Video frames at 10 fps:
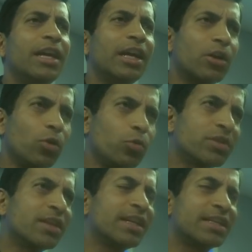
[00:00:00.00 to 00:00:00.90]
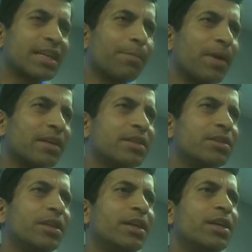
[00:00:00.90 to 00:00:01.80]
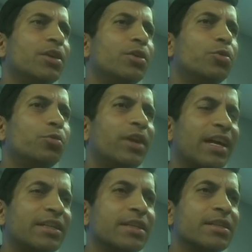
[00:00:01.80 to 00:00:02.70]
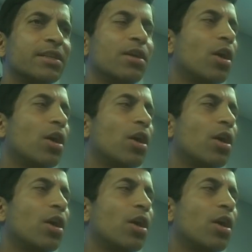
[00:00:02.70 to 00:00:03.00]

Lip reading: it loses its capacity to digest,